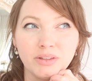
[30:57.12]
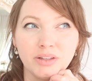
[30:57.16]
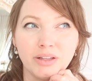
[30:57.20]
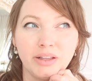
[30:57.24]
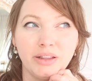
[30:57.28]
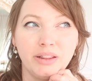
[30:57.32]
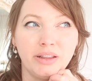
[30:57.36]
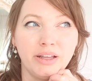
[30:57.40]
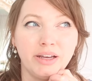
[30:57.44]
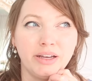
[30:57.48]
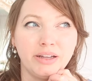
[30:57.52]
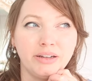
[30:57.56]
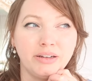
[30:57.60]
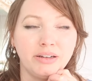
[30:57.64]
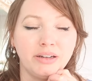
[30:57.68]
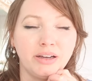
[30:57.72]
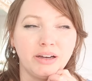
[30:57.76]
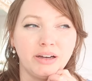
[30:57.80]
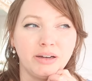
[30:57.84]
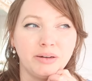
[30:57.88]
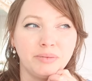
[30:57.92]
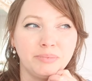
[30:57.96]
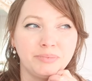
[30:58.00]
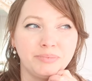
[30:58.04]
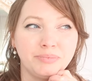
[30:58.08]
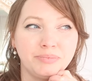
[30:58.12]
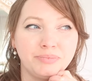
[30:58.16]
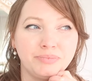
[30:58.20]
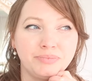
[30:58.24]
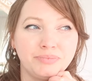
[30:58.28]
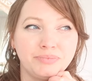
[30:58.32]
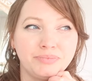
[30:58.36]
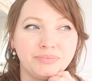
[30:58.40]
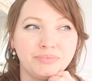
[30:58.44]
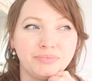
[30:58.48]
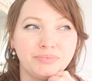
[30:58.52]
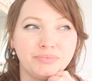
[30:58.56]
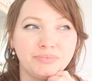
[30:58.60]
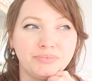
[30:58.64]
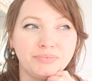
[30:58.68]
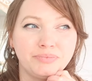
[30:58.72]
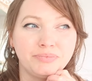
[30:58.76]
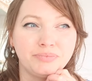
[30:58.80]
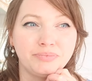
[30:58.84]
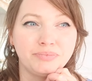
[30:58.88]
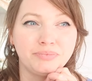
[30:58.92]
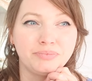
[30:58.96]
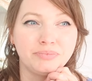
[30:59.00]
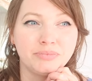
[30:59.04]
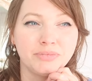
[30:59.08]
than um,
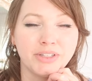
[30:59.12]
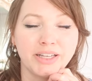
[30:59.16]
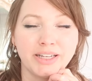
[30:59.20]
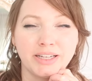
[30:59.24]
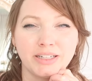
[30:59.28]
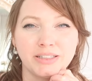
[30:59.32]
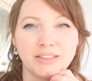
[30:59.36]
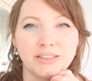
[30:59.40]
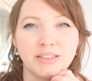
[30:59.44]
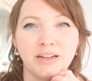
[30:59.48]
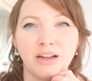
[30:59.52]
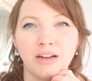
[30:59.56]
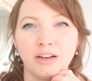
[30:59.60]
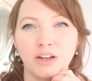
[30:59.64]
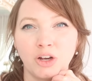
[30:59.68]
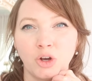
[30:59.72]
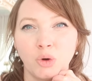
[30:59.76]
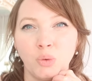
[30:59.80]
like it's not a